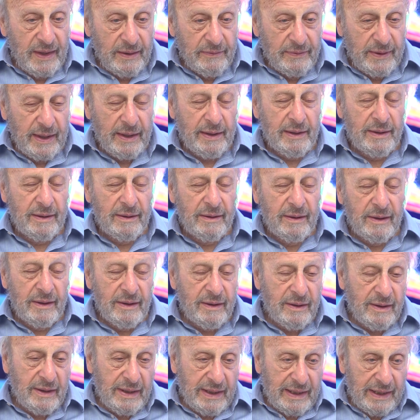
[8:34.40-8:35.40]
then
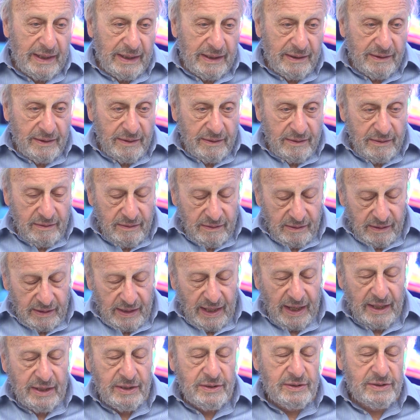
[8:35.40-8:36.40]
in
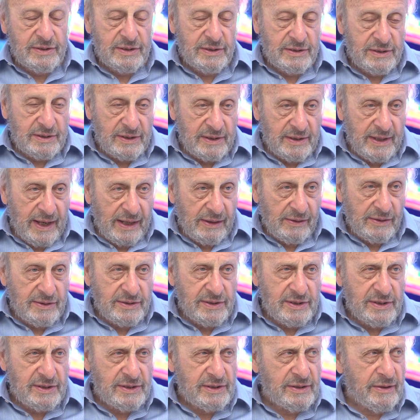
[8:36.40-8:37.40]
Keynes's
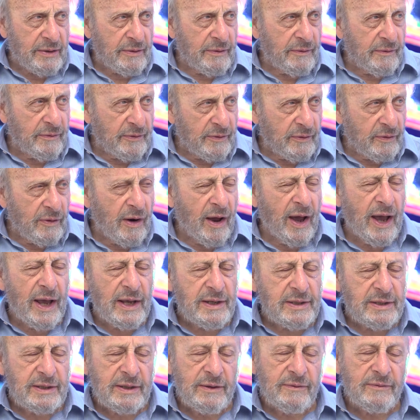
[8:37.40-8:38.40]
analysis there are a
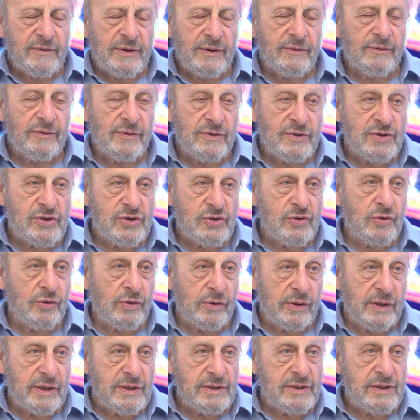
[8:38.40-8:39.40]
variety of different
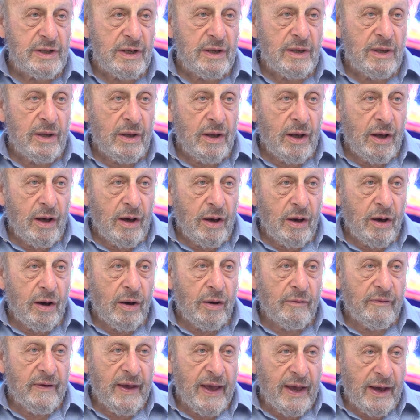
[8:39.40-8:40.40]
stories
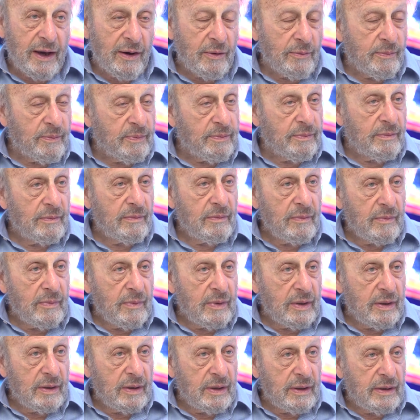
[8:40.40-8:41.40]
of how
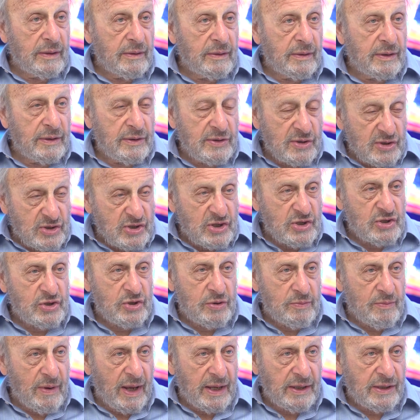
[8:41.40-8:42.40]
the
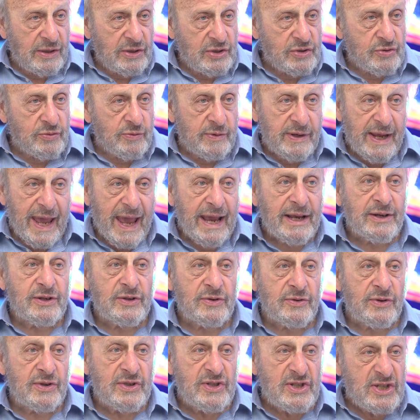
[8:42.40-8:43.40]
decision makers react
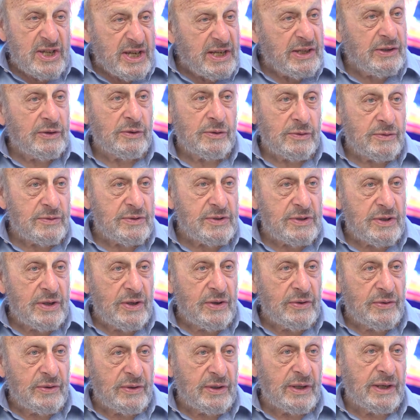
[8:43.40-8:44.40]
to the signals
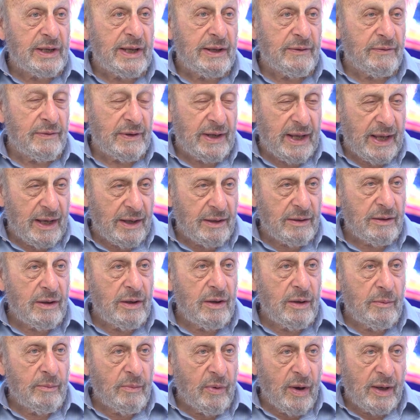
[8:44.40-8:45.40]
that are given out
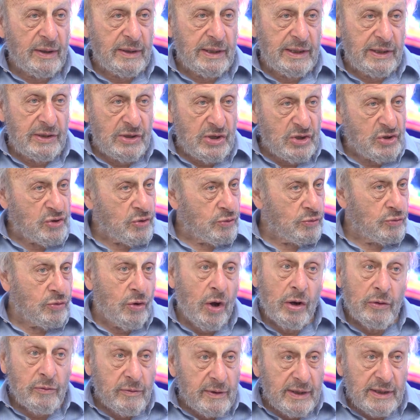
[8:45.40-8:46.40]
by the initial
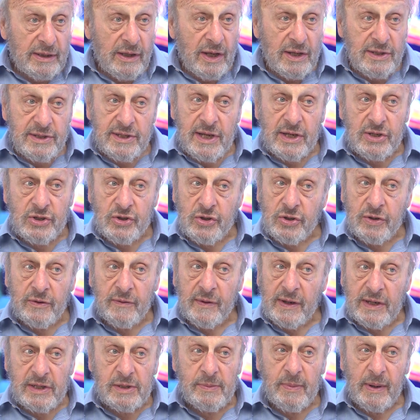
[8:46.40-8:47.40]
non-realisation of
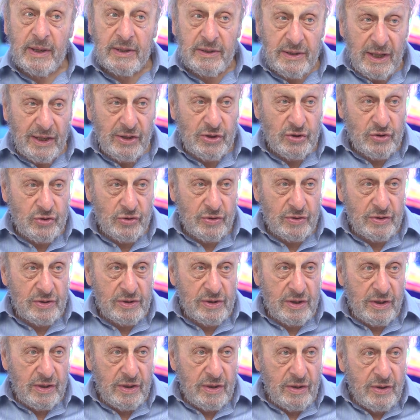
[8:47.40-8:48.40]

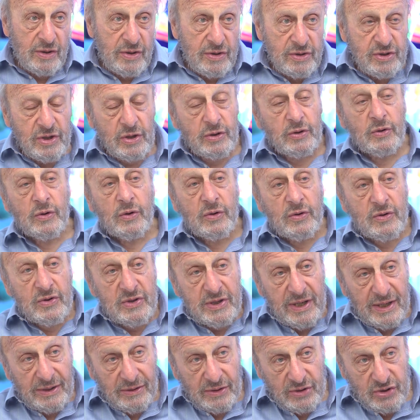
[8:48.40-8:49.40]
expectations. So you can
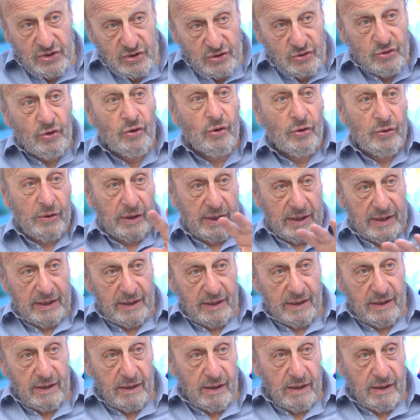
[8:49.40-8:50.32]
tell a story